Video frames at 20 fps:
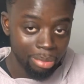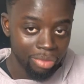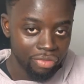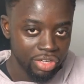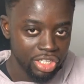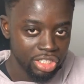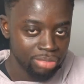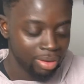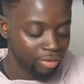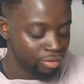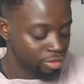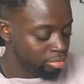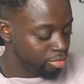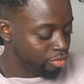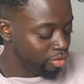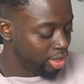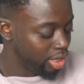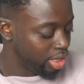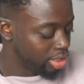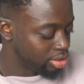me finish my food
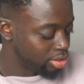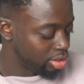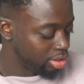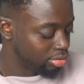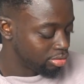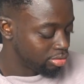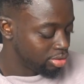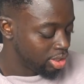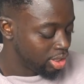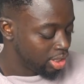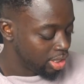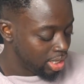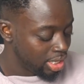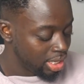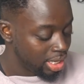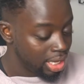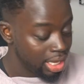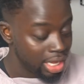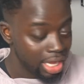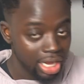before it gets cold.
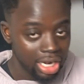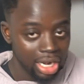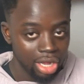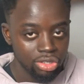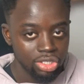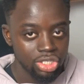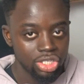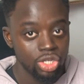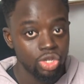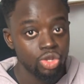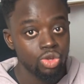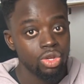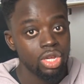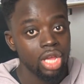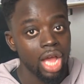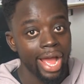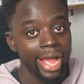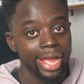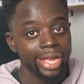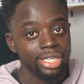And I'll see
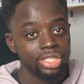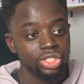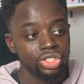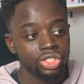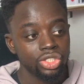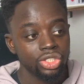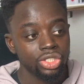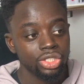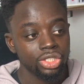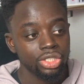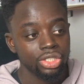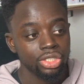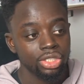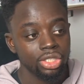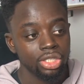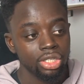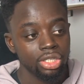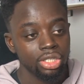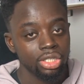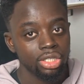you guys. The
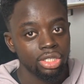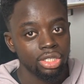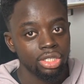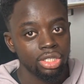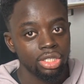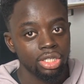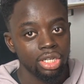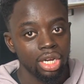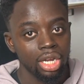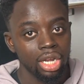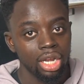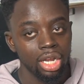delicious food.